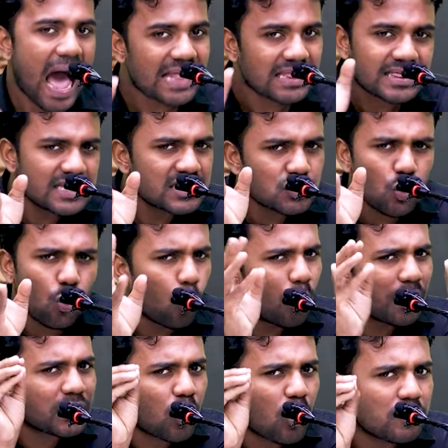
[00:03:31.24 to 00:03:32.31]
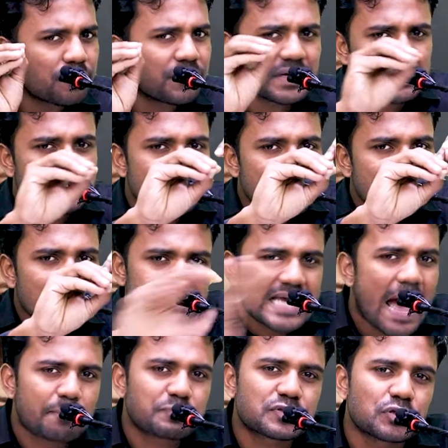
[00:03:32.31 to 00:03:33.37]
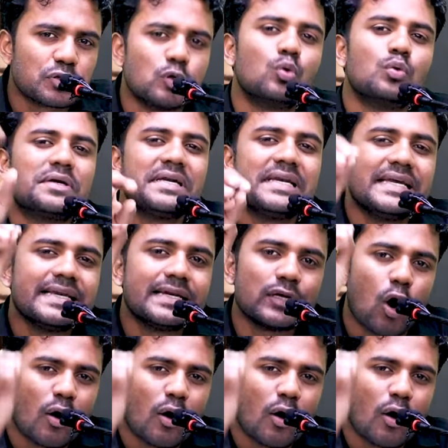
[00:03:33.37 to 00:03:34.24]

And this overconfidence is absolutely